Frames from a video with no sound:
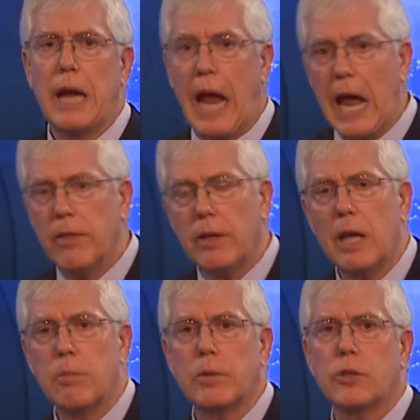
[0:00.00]
and the
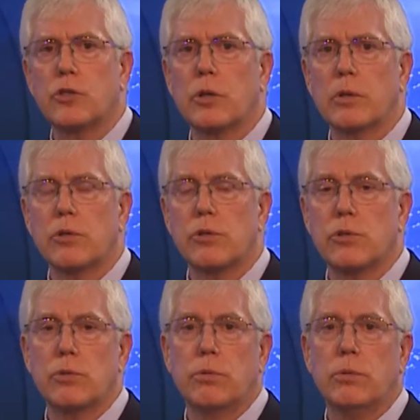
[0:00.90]
name of the church
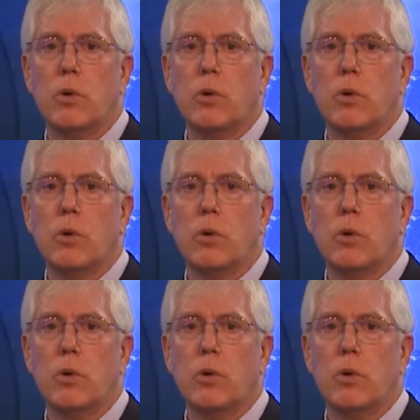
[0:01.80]
to